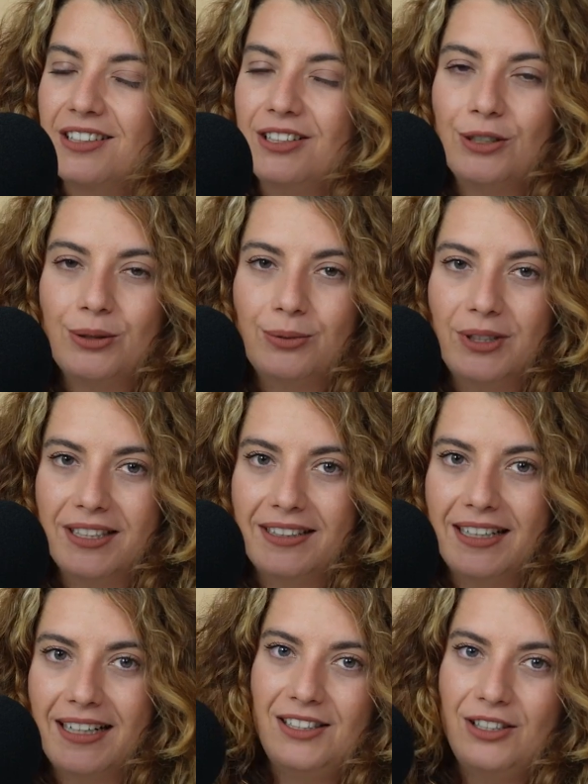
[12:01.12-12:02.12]
You don't want
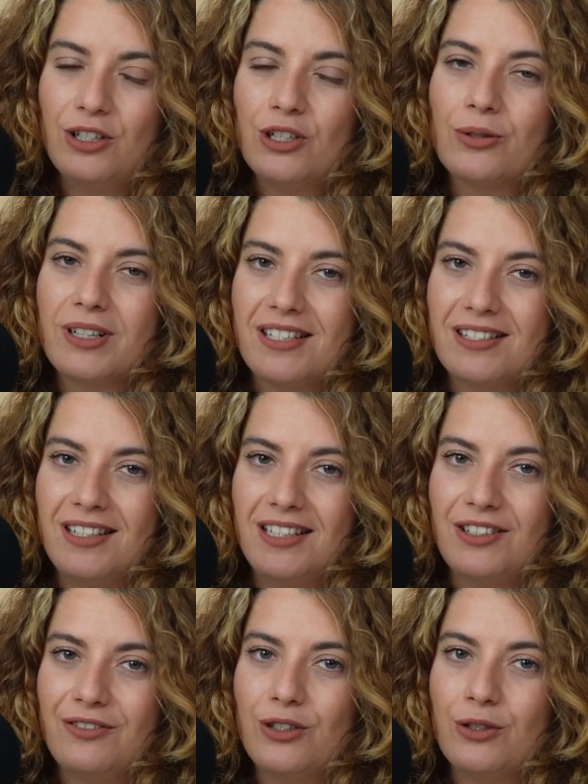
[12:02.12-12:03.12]
that. You can already see
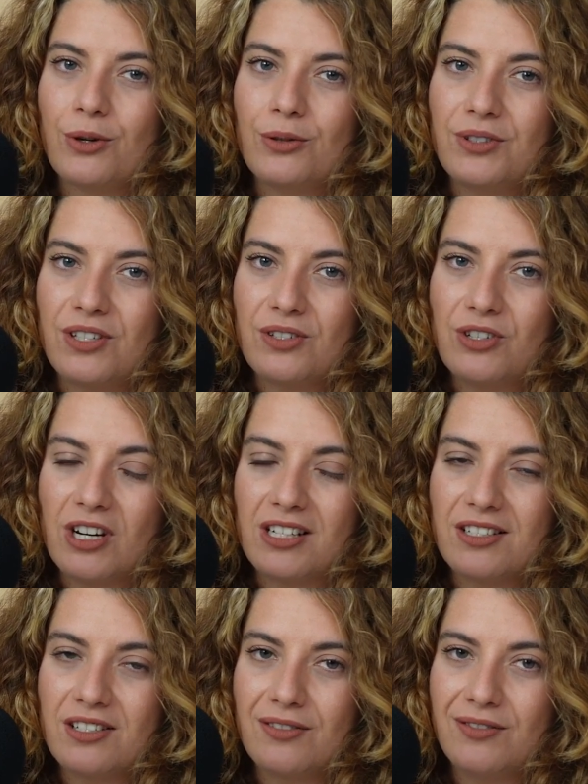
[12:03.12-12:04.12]
it if you wrote this
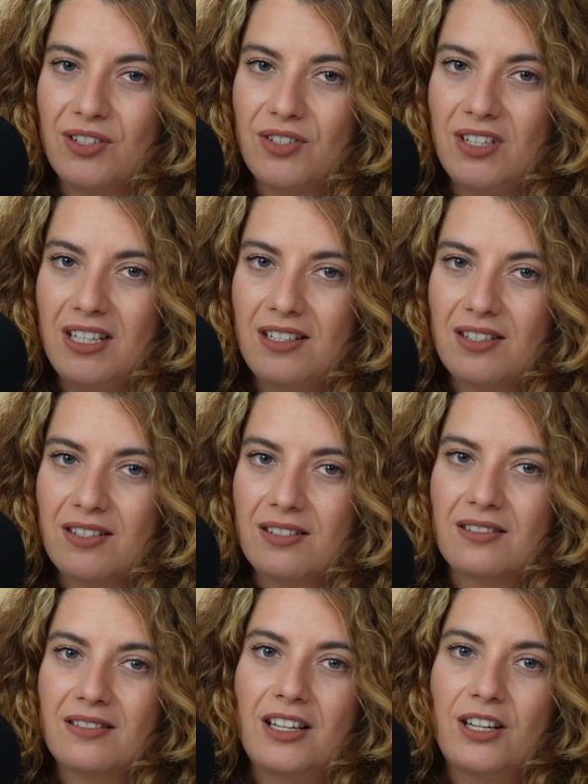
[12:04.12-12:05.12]
checklist of the C's.
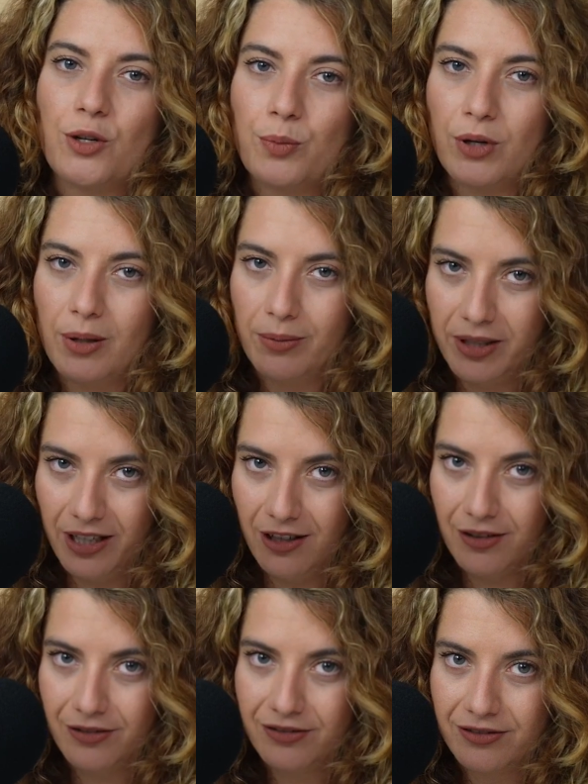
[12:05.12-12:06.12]
You're probably
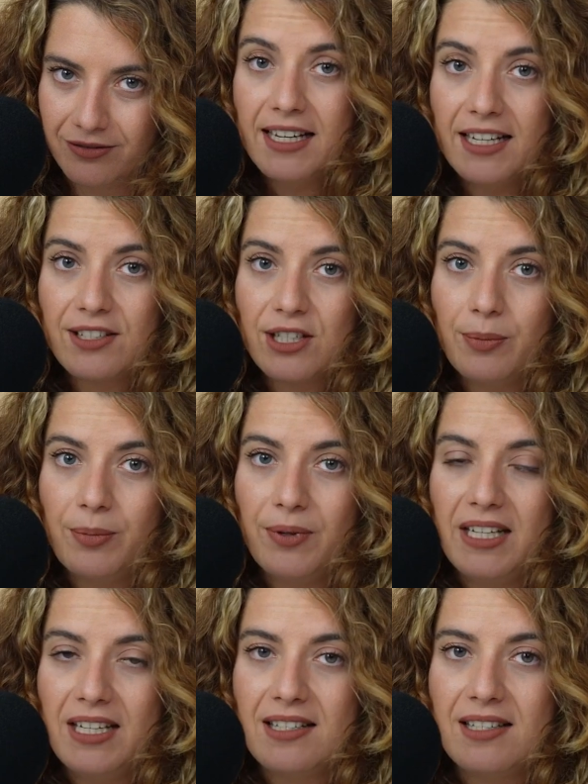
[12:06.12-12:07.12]
off. Next up
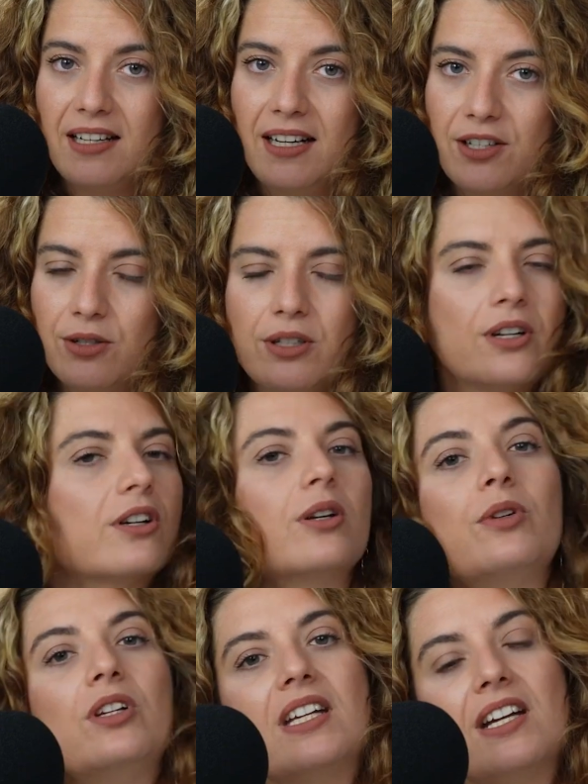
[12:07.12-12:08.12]
is actually your
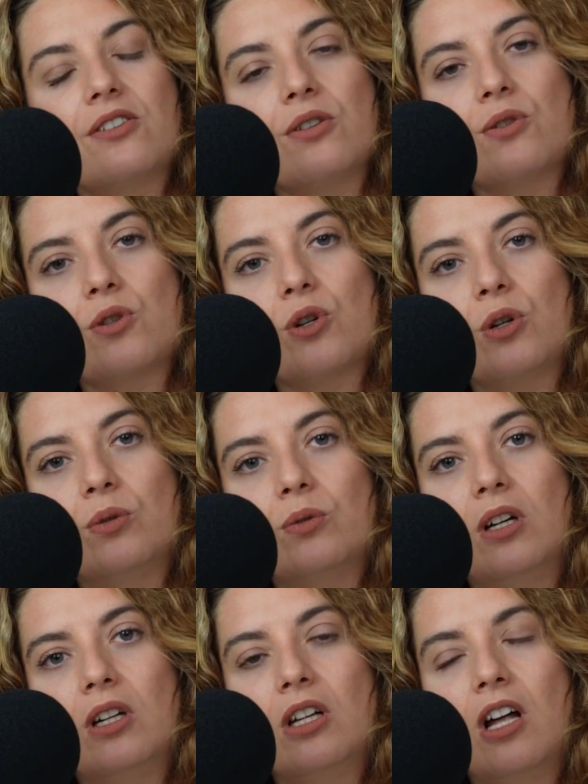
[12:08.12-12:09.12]
communication.
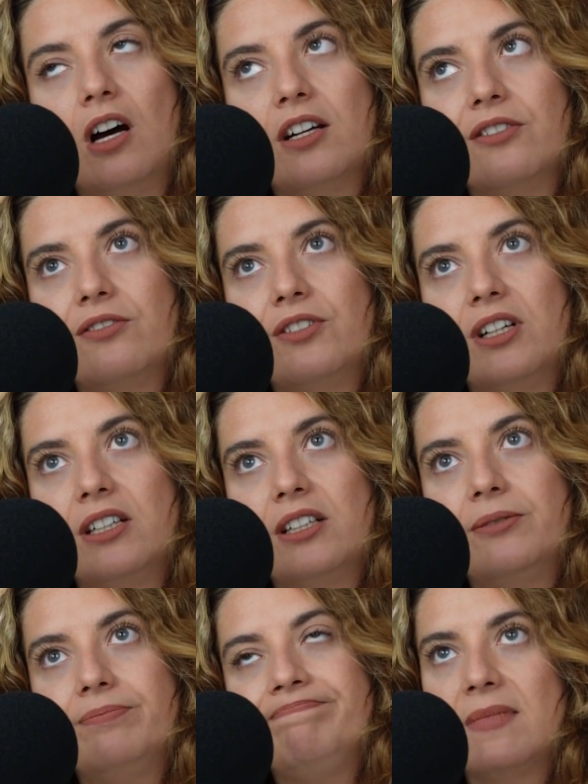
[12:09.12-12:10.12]
So a lot of
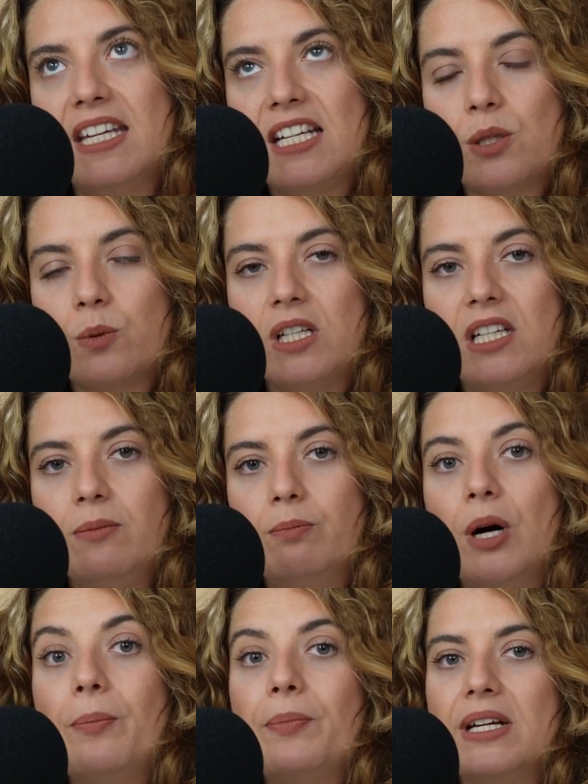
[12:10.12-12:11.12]
the things we
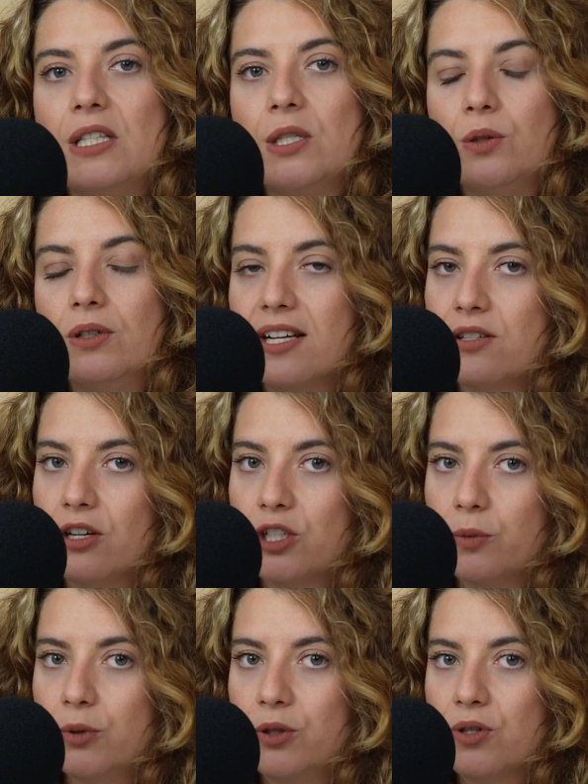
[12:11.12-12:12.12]
bump into as
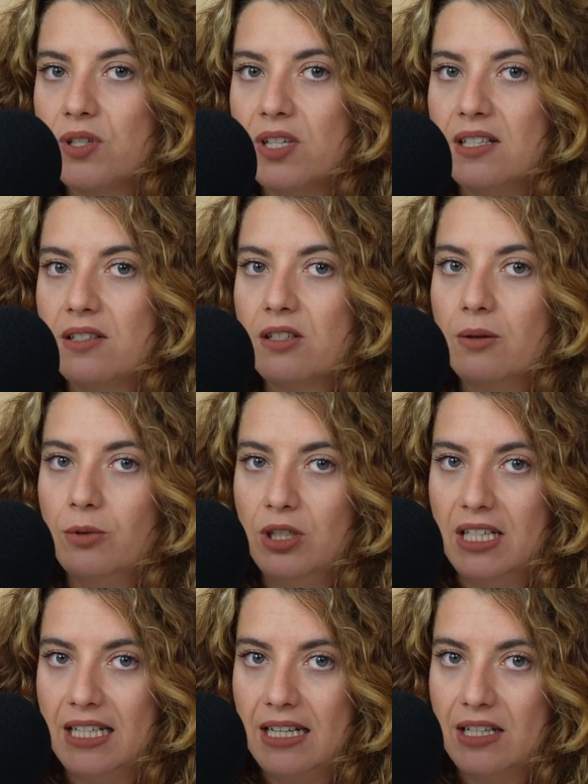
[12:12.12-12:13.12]
entrepreneurs is
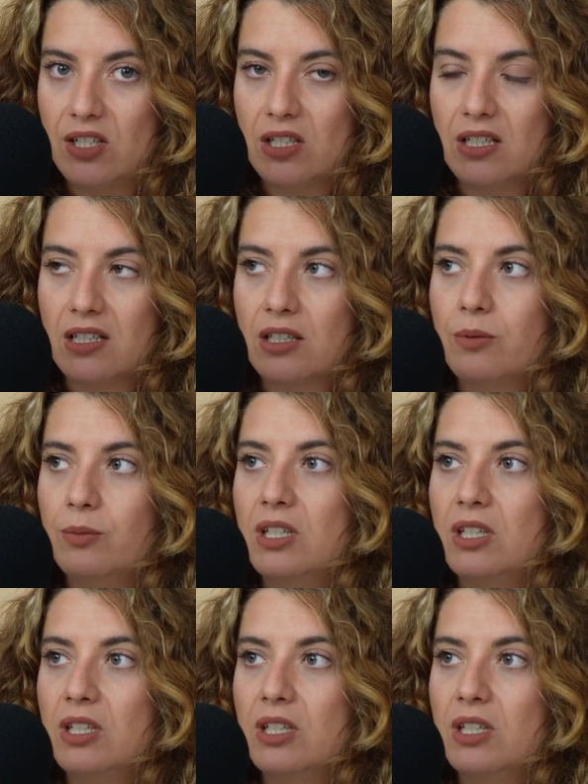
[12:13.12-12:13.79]
communication.